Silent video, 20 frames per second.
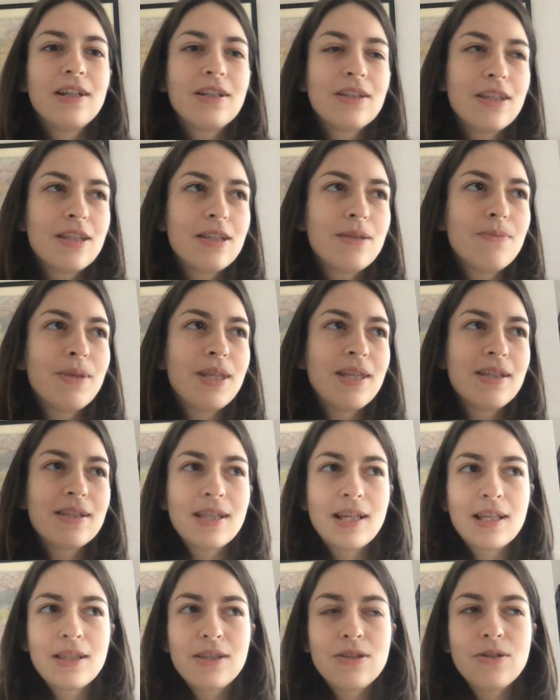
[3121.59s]
This means
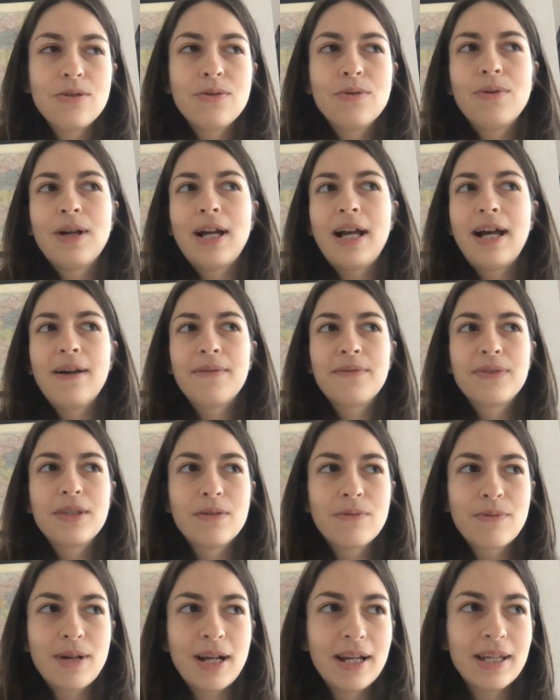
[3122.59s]
that you have
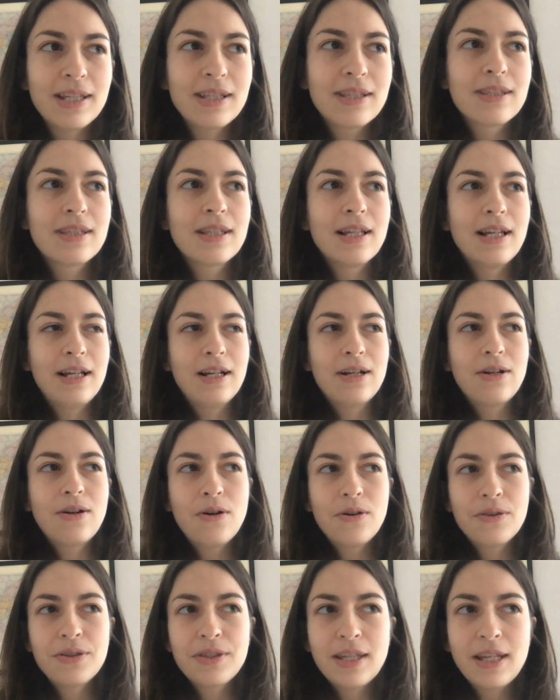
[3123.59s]
the right
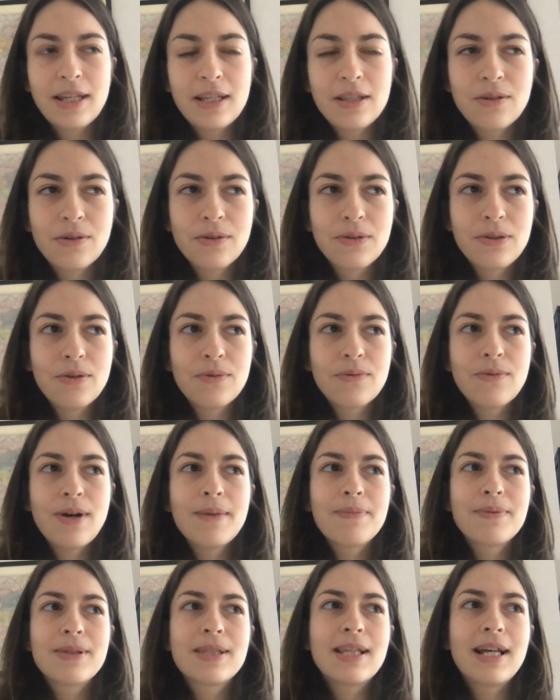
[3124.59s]
content on your
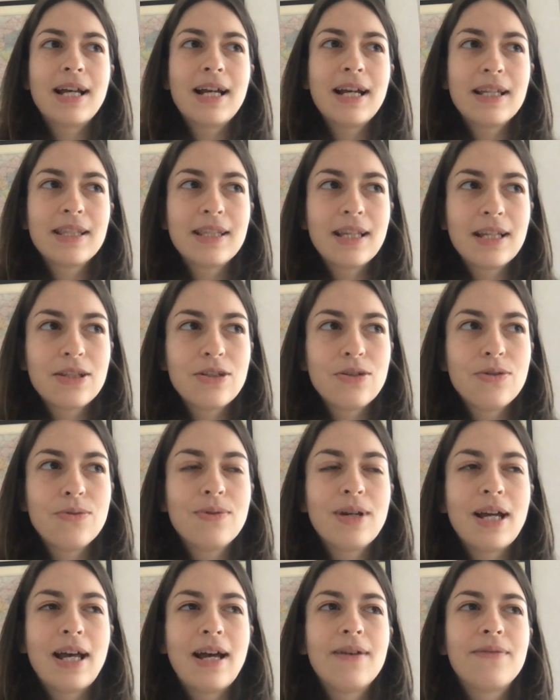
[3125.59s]
website, that you
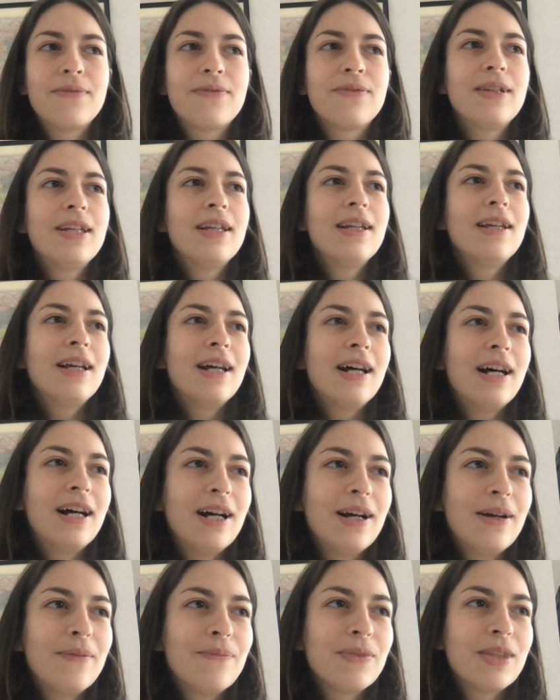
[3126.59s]
have
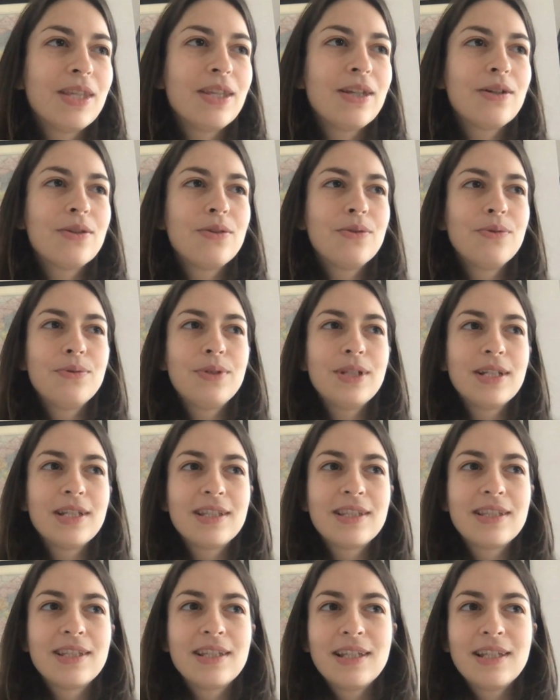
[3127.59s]
um,
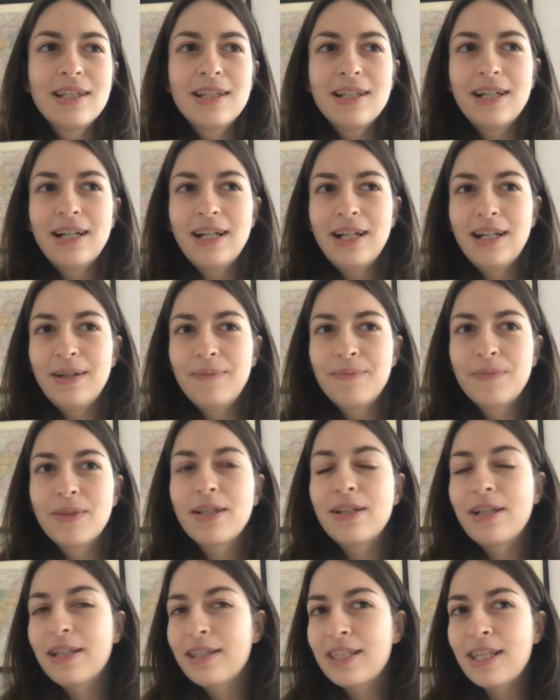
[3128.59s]
included um,
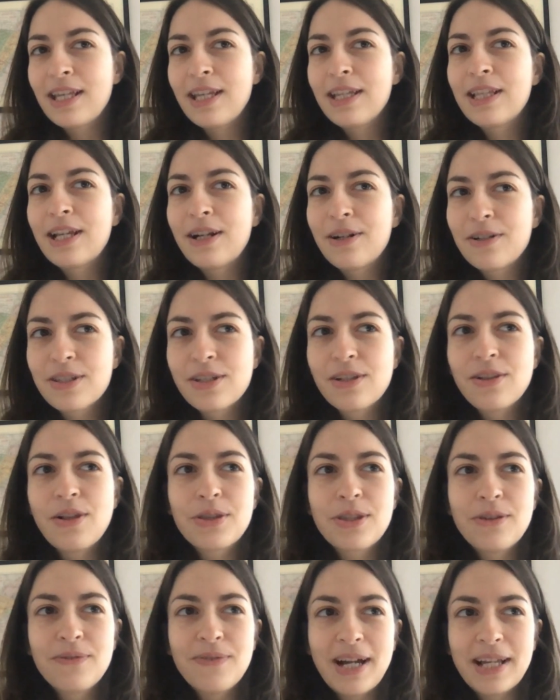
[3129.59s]
let's say there's a
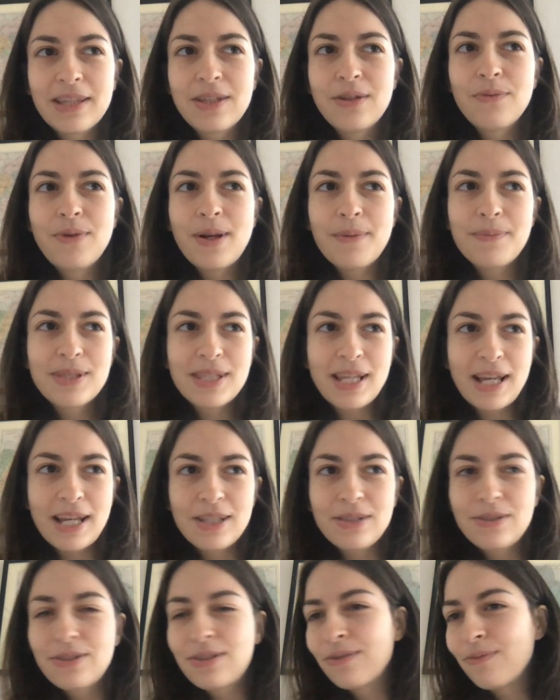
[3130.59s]
lot of other
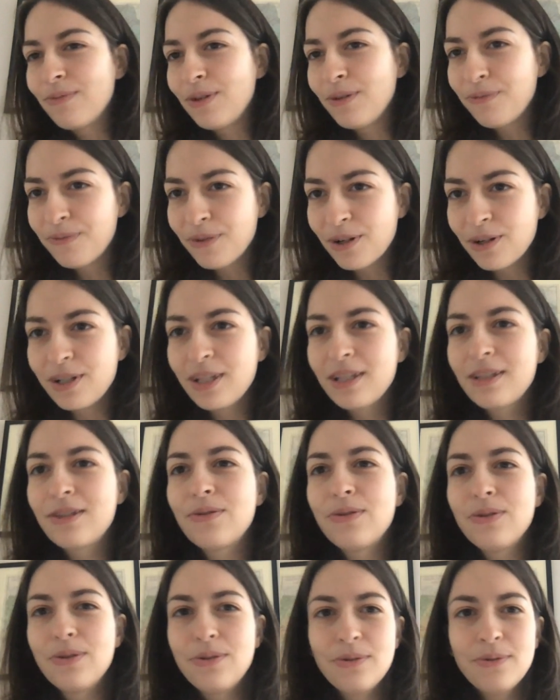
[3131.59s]
websites referring
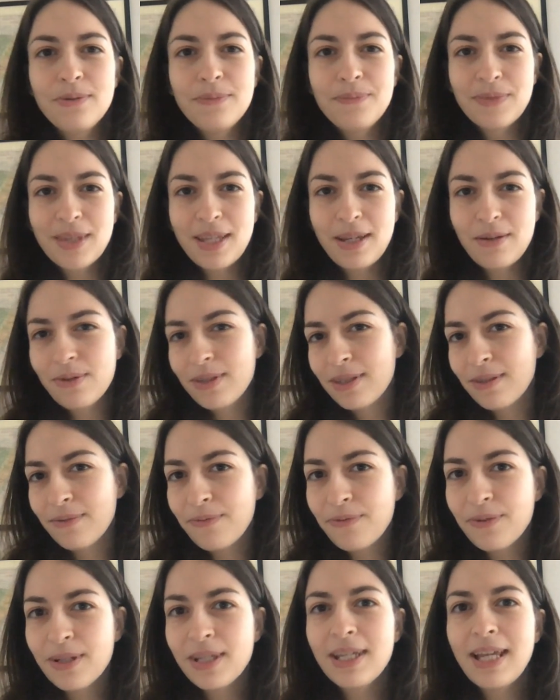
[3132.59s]
to you. There is a
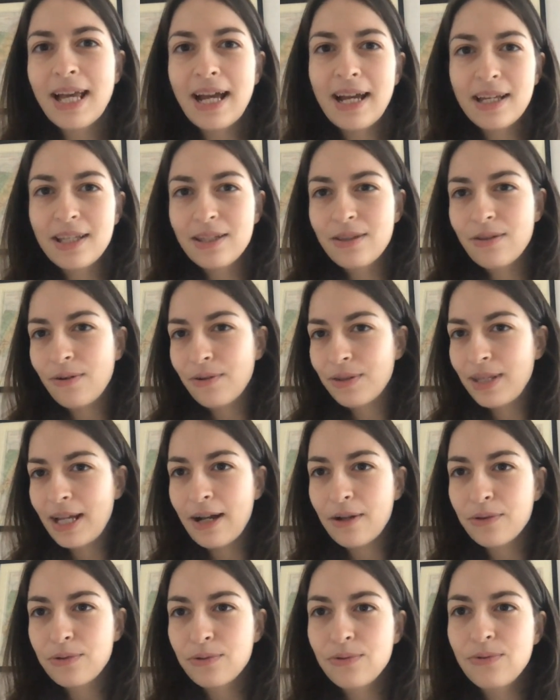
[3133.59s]
free guide on
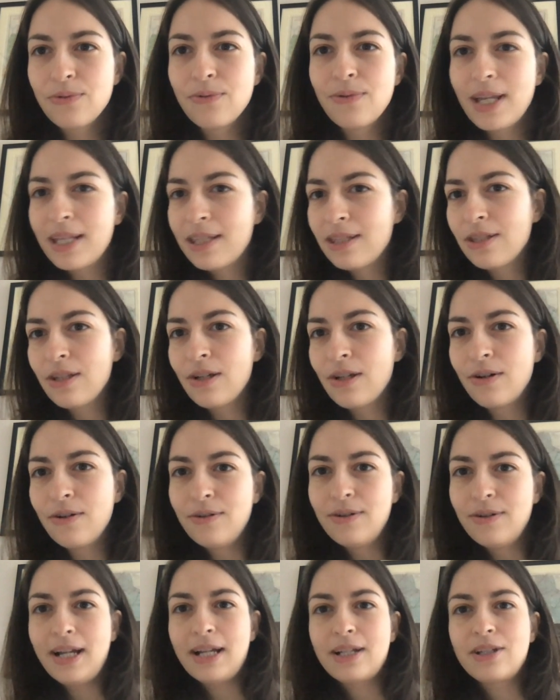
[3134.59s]
how to do
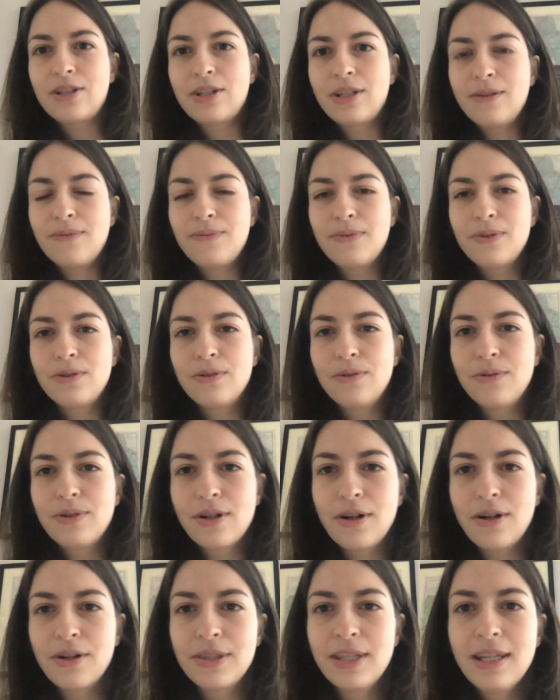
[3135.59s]
SEO. Actually, if you look
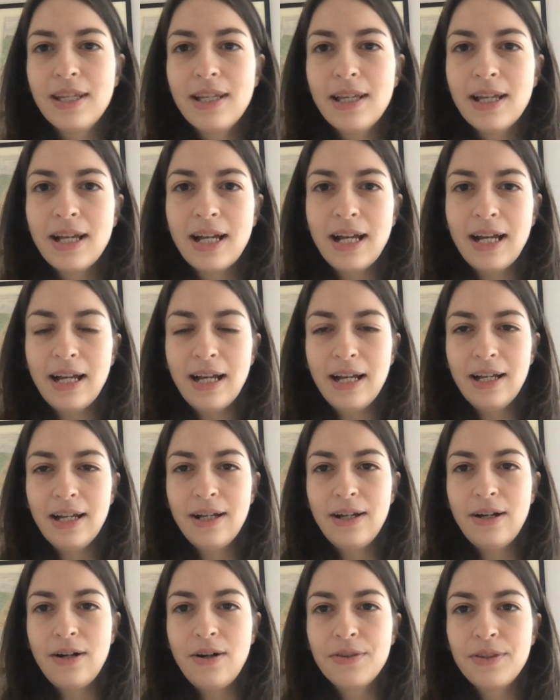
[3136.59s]
on
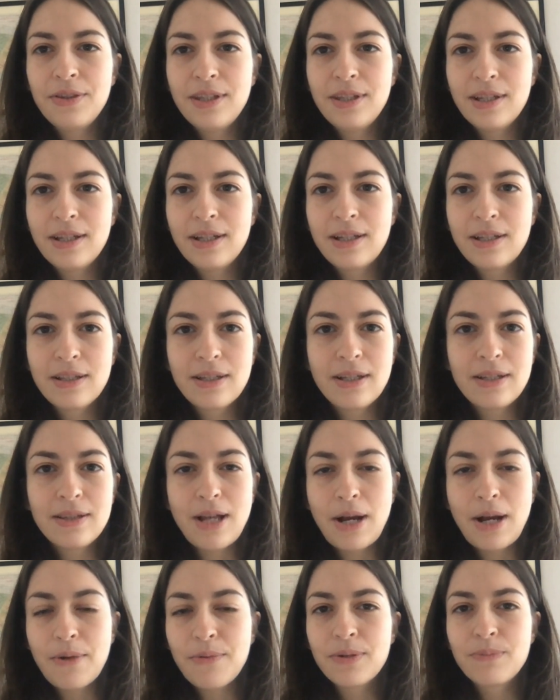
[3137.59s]
uh, on uh,
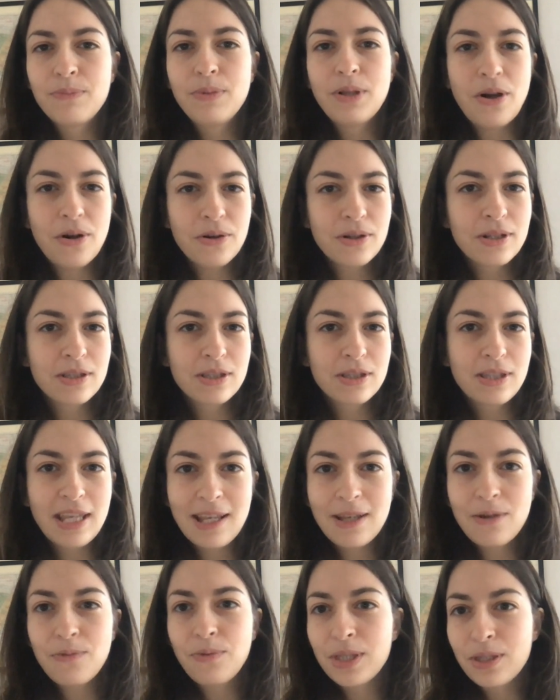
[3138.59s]
our blog,
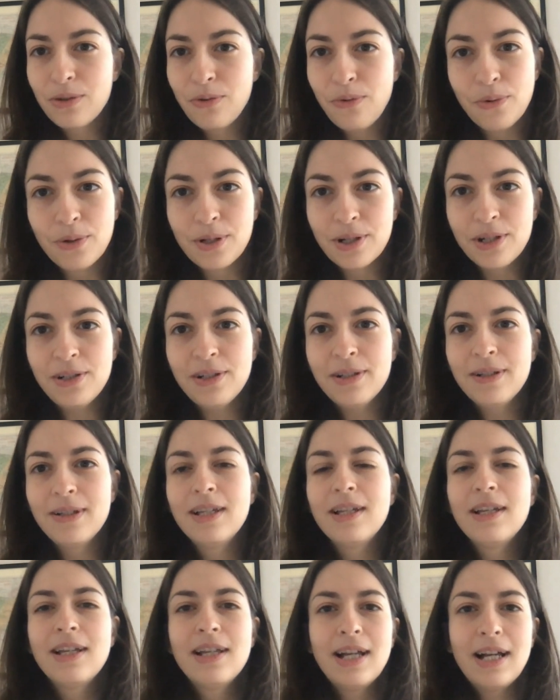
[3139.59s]
Think with Google,
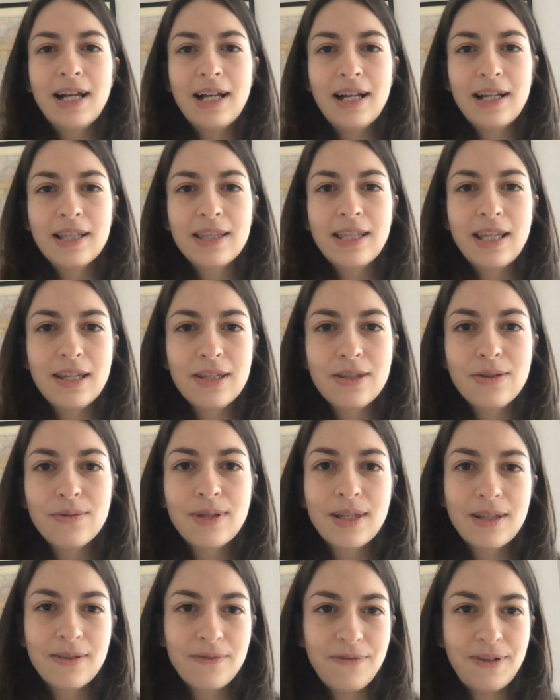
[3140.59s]
uh, there you
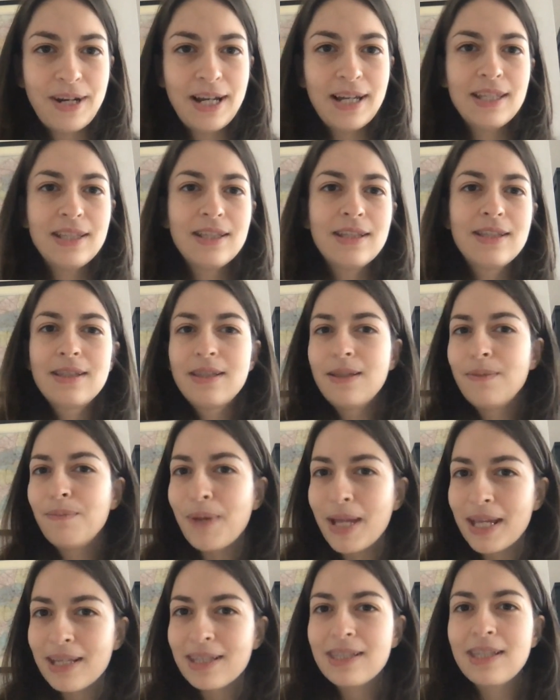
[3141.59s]
can find the
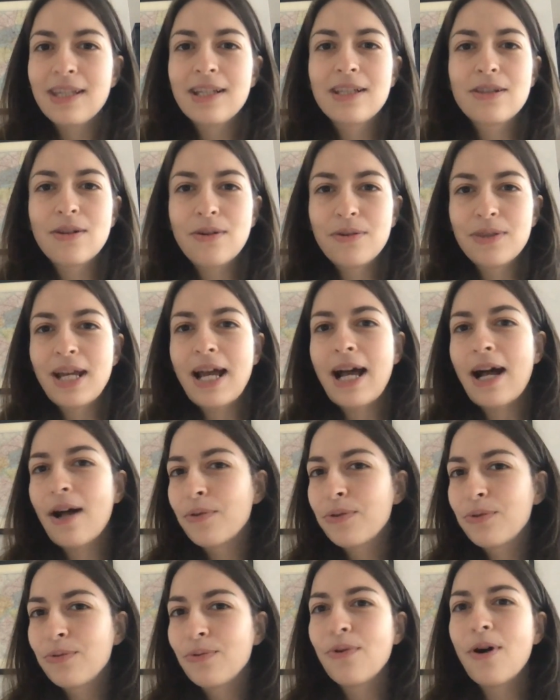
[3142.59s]
basics on
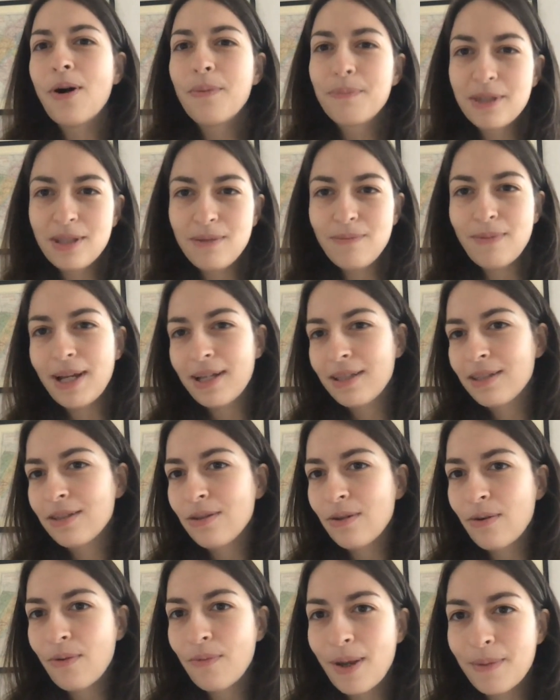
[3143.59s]
how to optimize
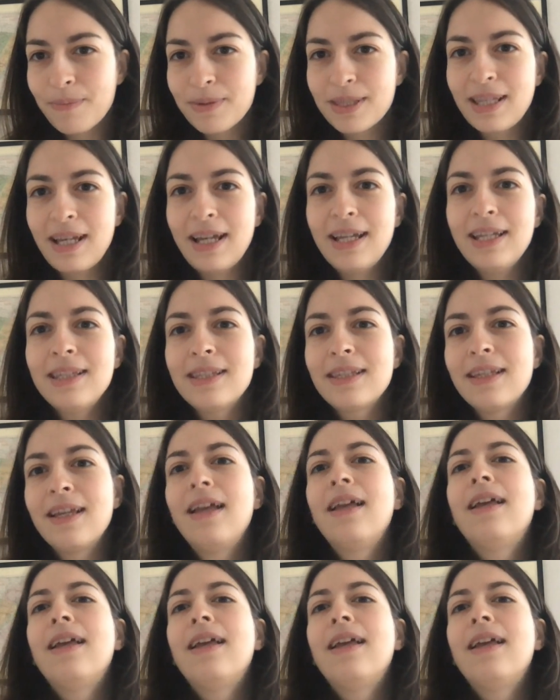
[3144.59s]
your website.